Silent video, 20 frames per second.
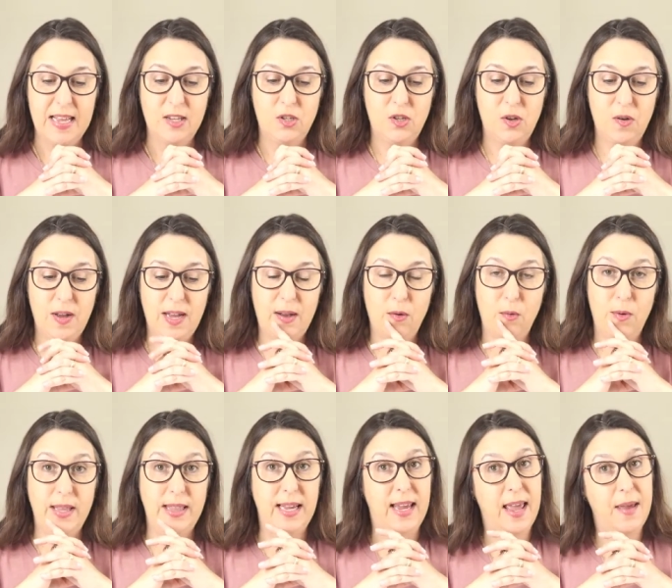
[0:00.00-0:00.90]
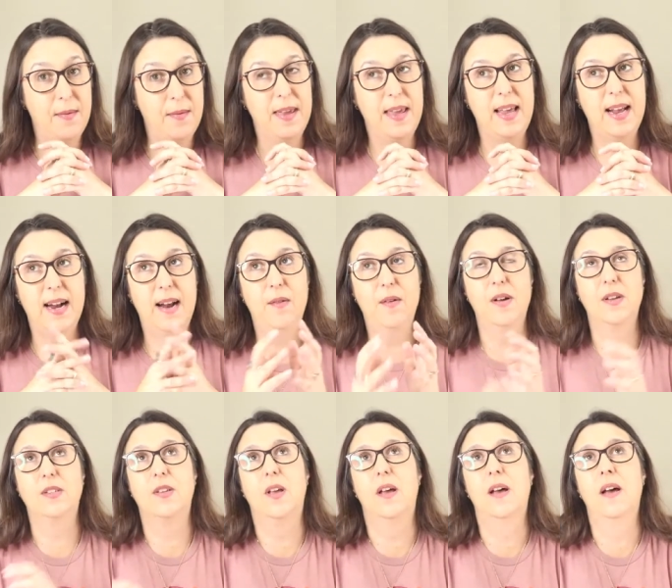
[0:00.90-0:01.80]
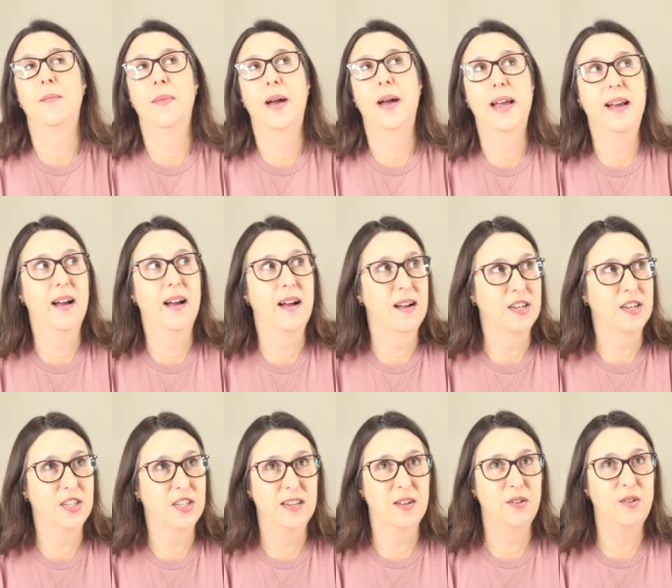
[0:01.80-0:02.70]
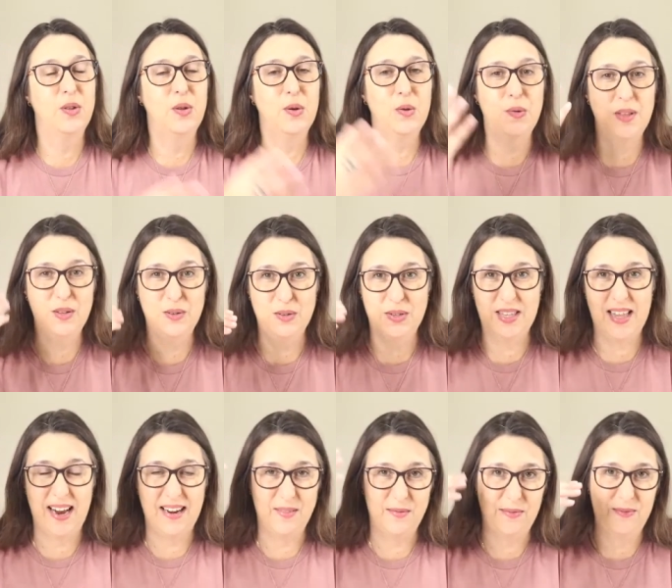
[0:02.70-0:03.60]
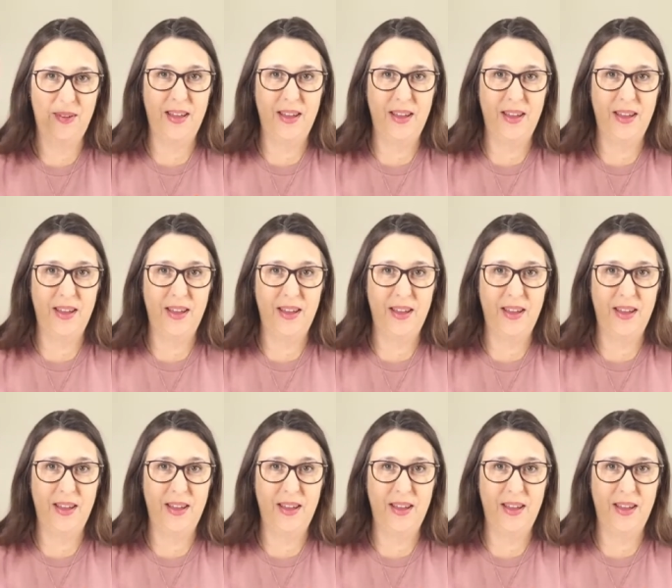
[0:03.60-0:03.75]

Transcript: so I, when i came here i was oh my gosh you know when you start